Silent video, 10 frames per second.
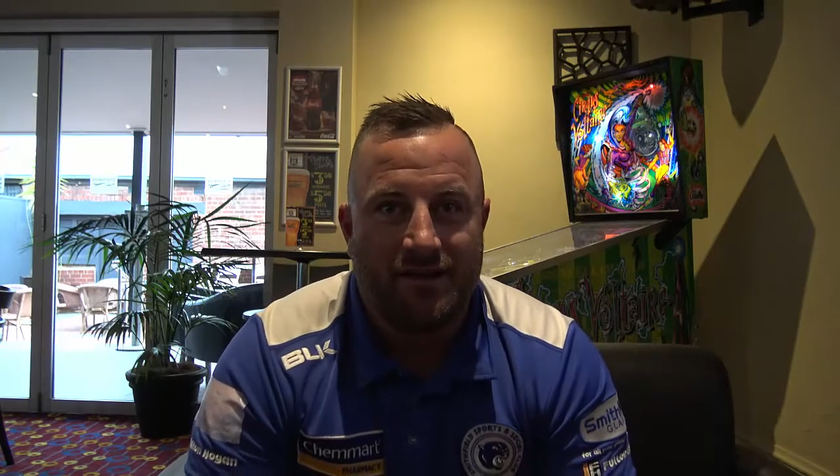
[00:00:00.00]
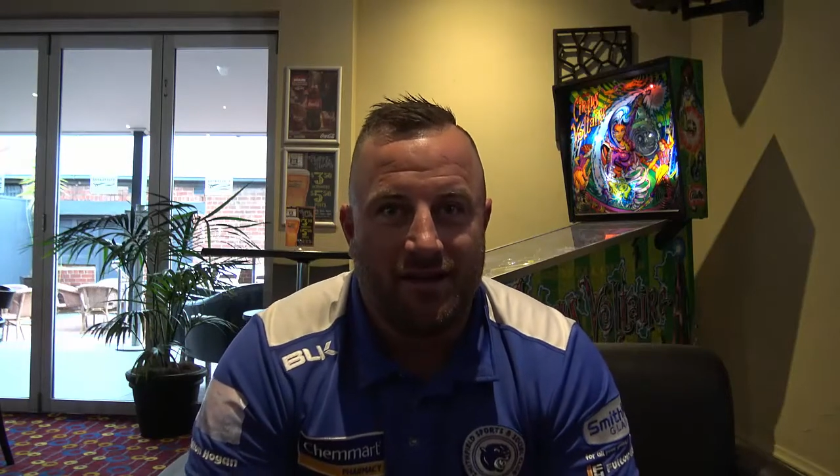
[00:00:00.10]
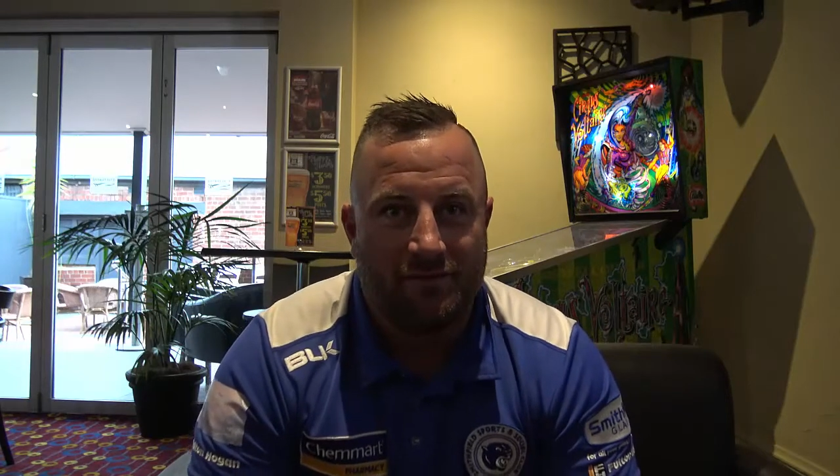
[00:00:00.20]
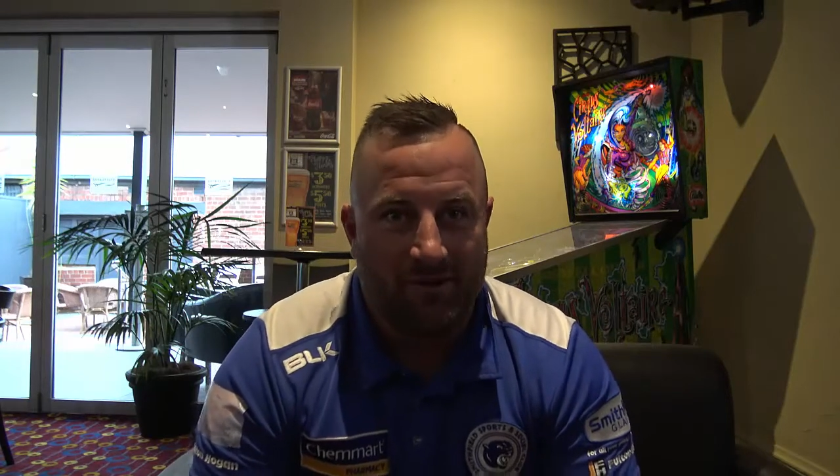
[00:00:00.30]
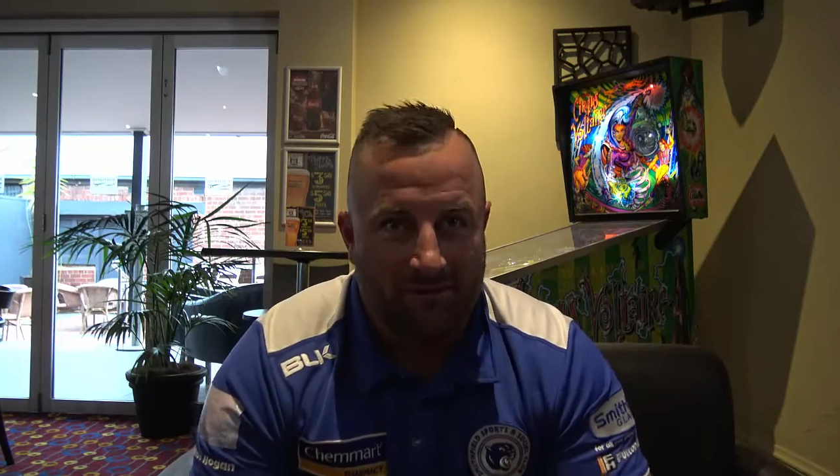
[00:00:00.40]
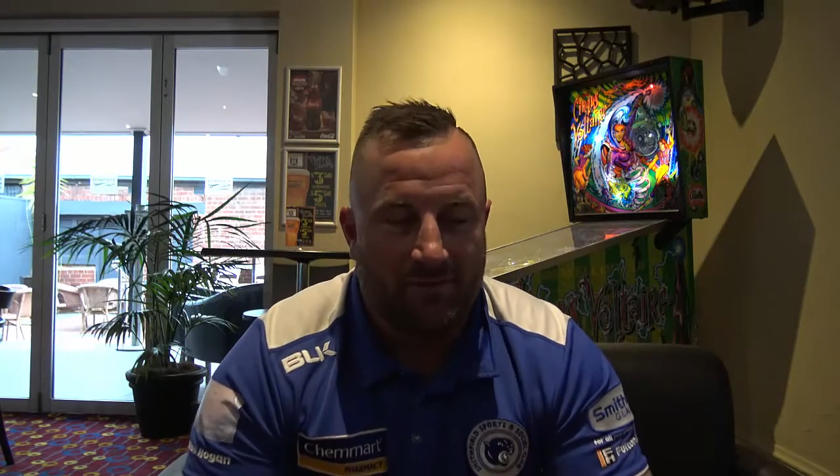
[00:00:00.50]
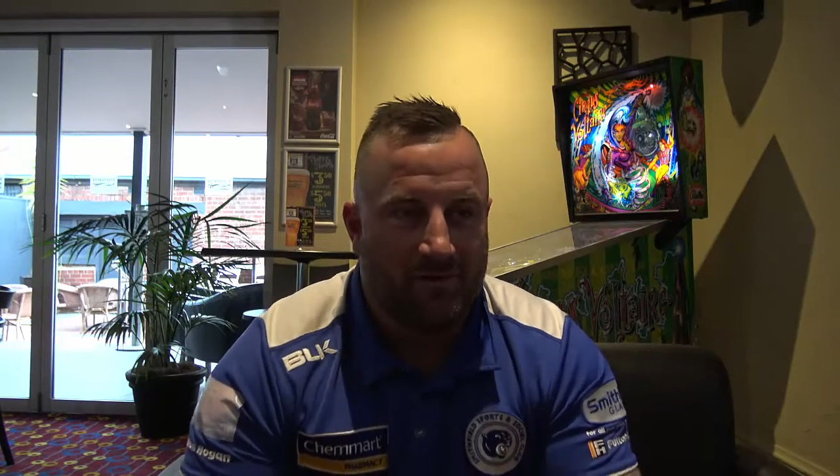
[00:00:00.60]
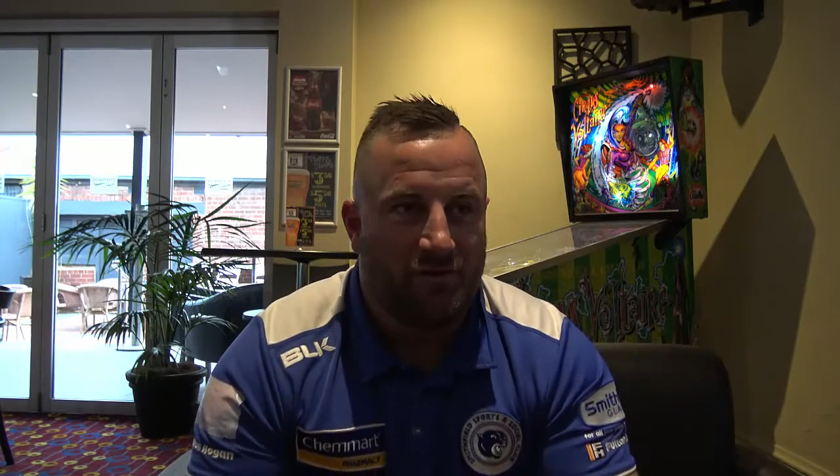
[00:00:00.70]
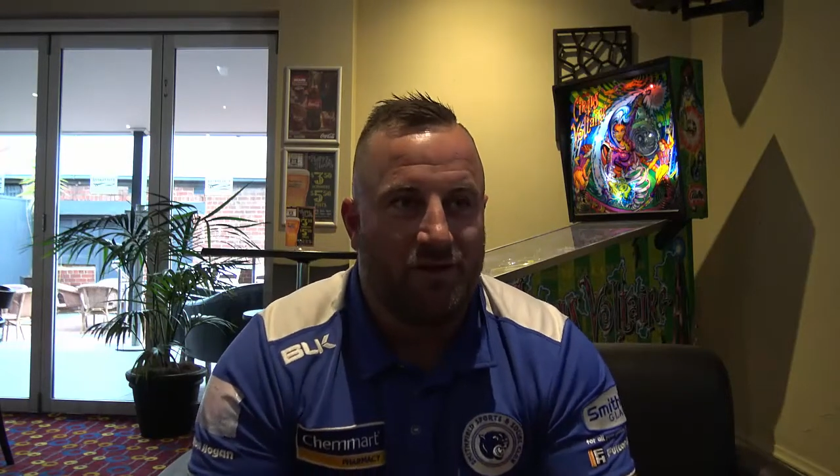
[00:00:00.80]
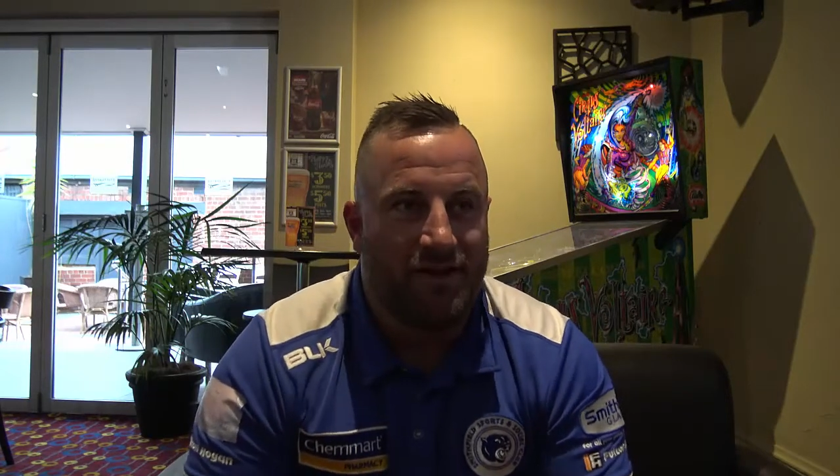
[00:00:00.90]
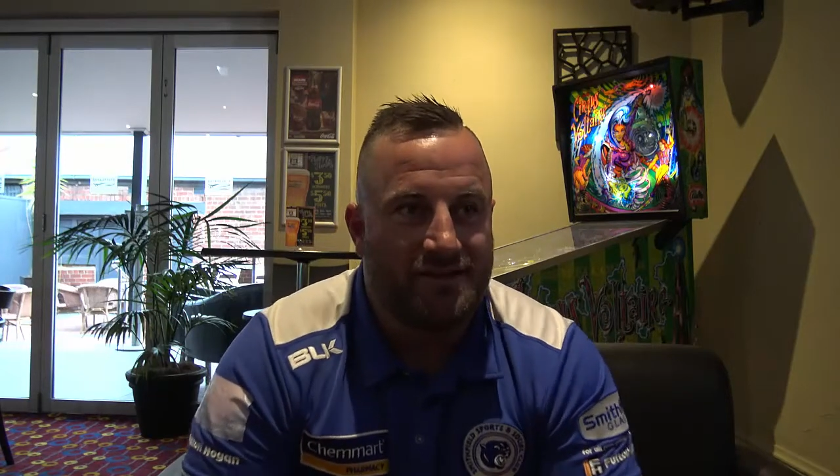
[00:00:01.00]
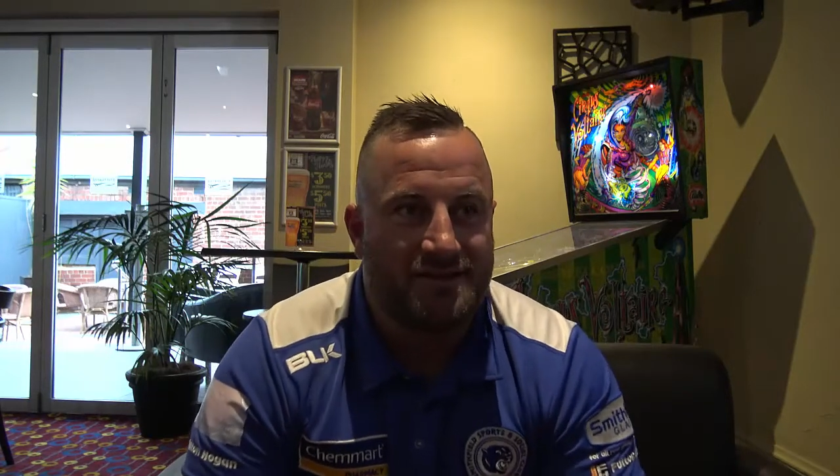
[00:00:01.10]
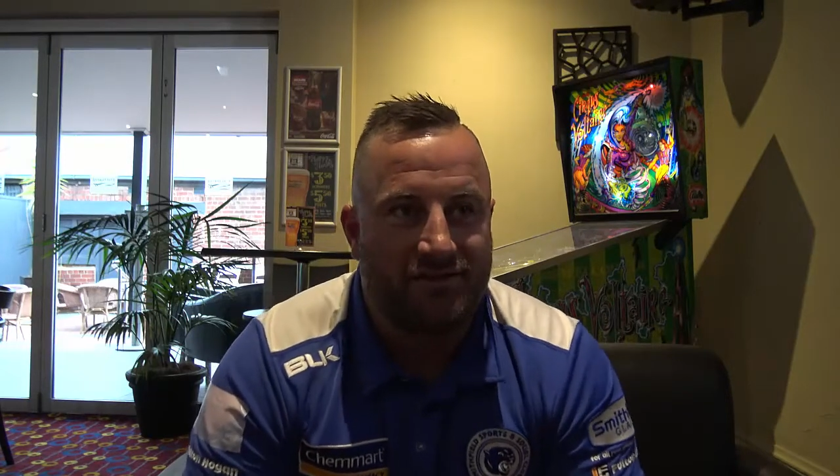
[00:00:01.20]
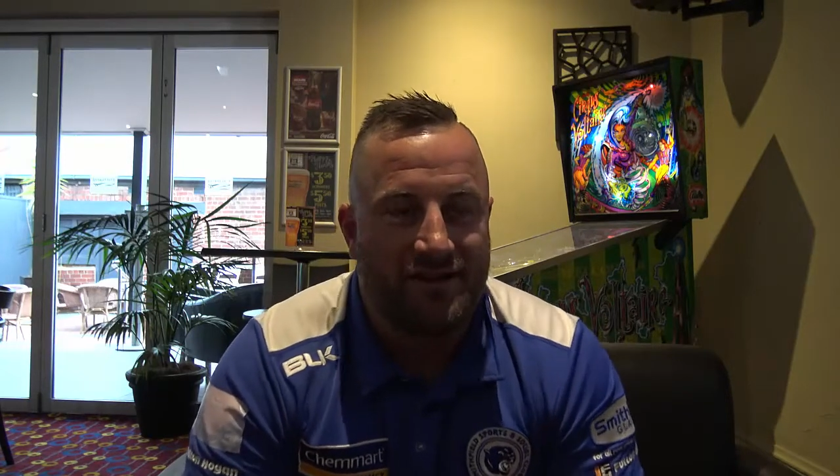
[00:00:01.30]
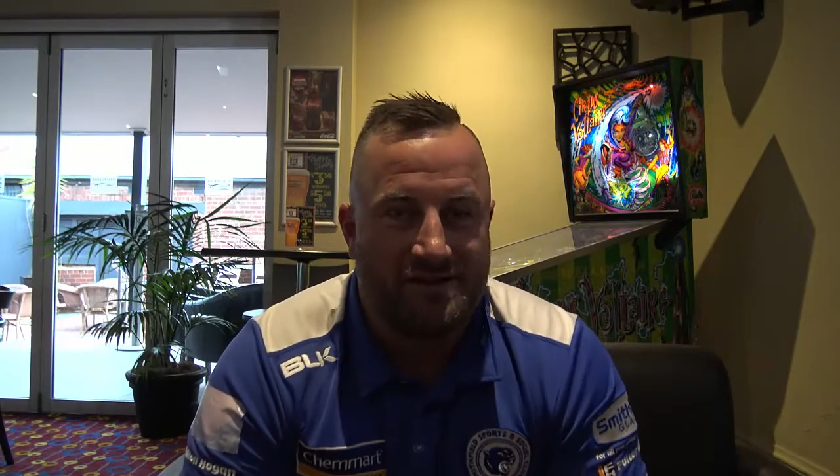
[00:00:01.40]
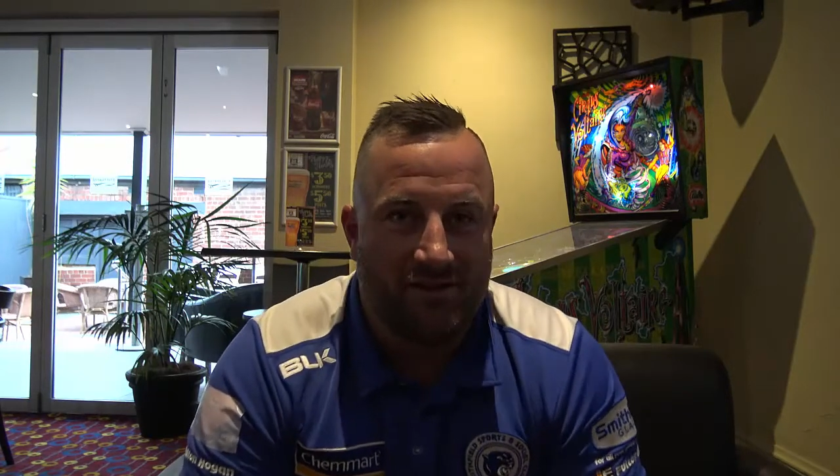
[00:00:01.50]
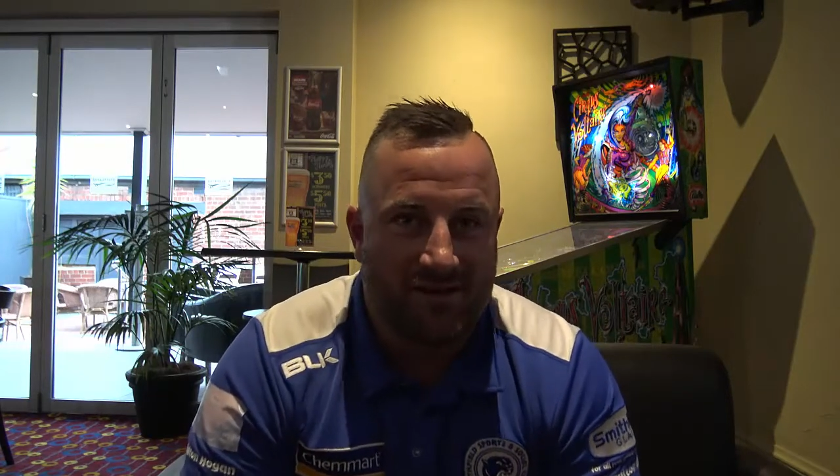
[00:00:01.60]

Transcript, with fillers: You know, went through that, the 17s,